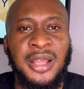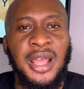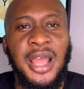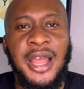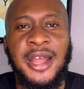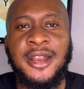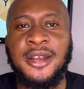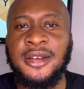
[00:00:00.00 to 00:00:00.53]

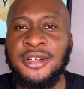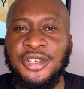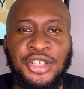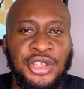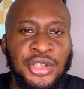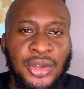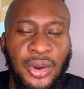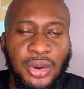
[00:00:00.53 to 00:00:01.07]
and
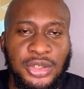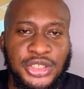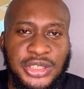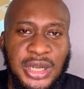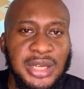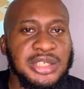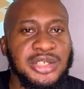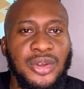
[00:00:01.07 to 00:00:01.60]
the
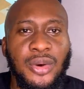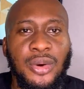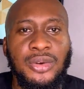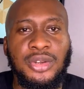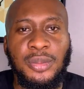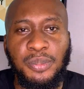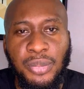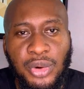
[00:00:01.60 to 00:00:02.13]
ushers
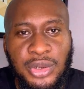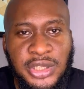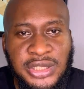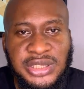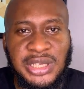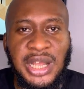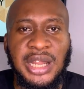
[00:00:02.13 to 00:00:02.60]
called the police.